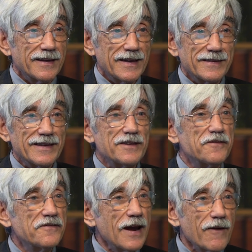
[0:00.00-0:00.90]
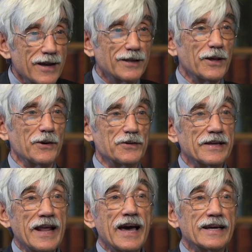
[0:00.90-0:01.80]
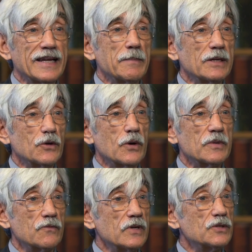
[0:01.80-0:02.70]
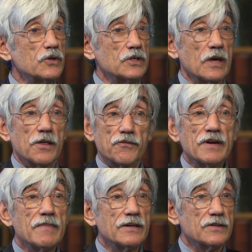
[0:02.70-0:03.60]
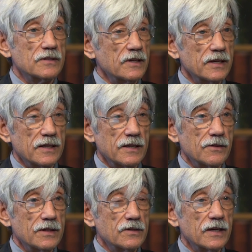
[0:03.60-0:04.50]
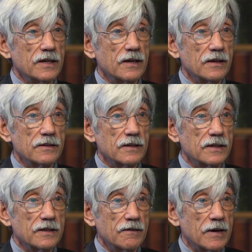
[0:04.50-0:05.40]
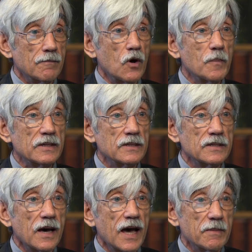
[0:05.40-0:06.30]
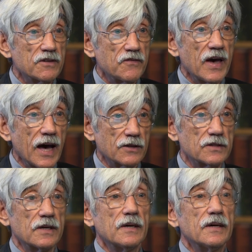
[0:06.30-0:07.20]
It's very close. In academic terms and research, 3 months is like, it's like a moment in time. It's fast.